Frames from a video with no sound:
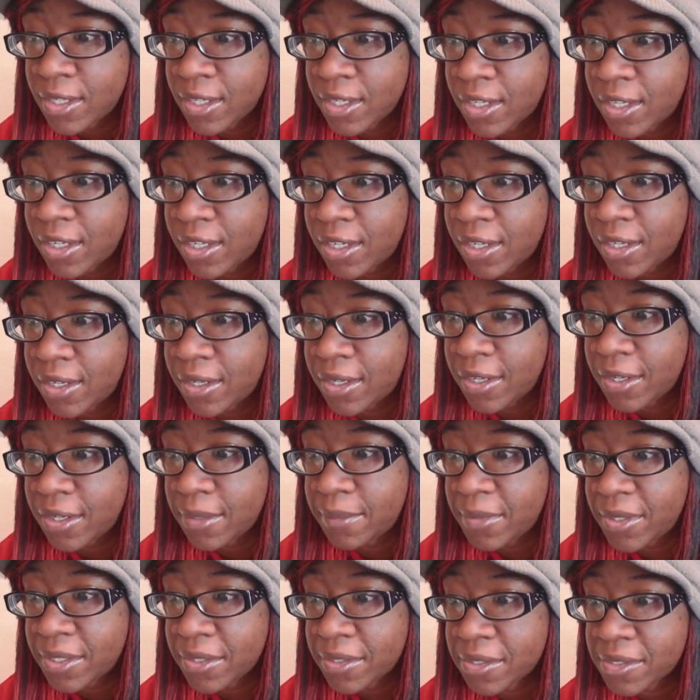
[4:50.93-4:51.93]

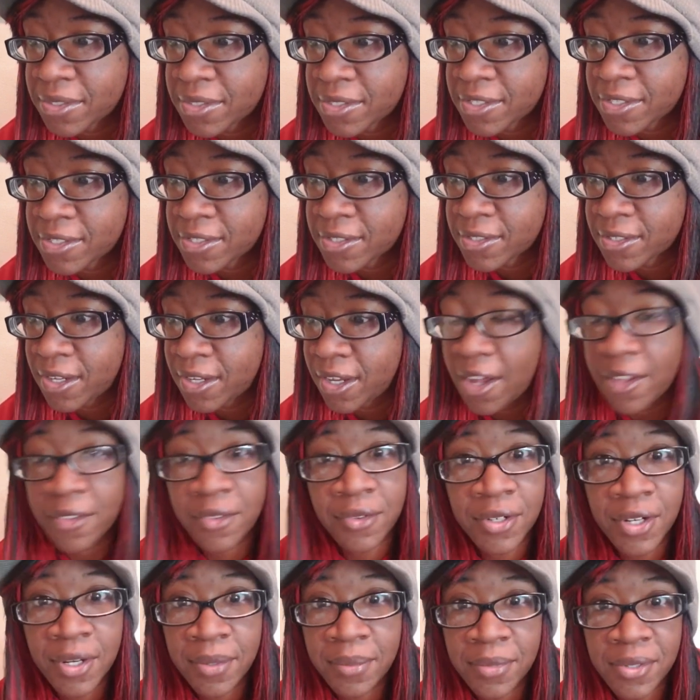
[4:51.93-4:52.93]
Amongst other
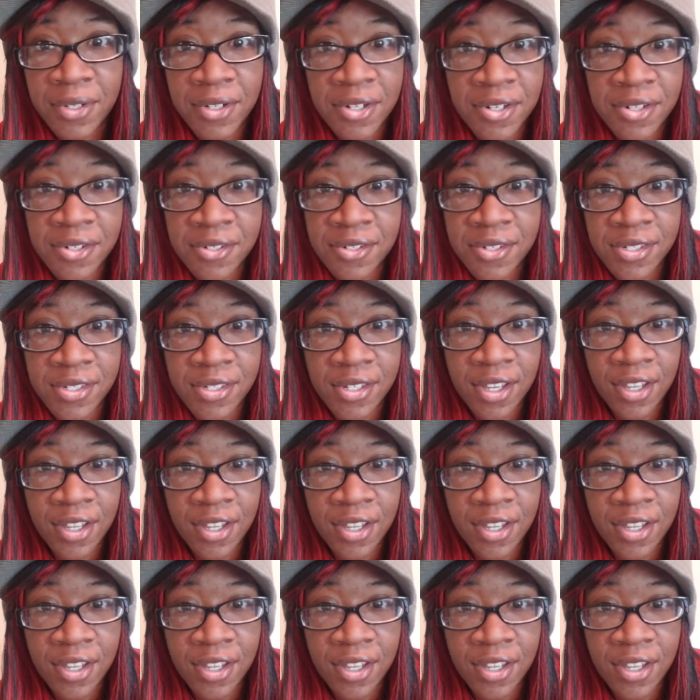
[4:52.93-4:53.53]
numbers,